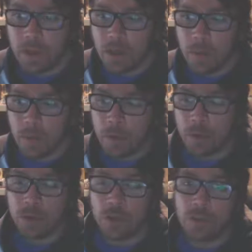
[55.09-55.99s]
a couple of
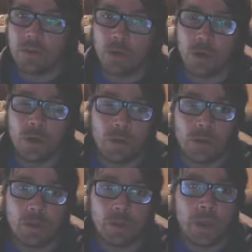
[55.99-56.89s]
projects at work,
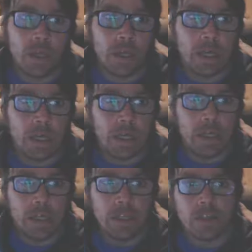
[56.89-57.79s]
which meant that I
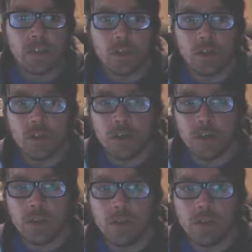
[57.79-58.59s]
needed to learn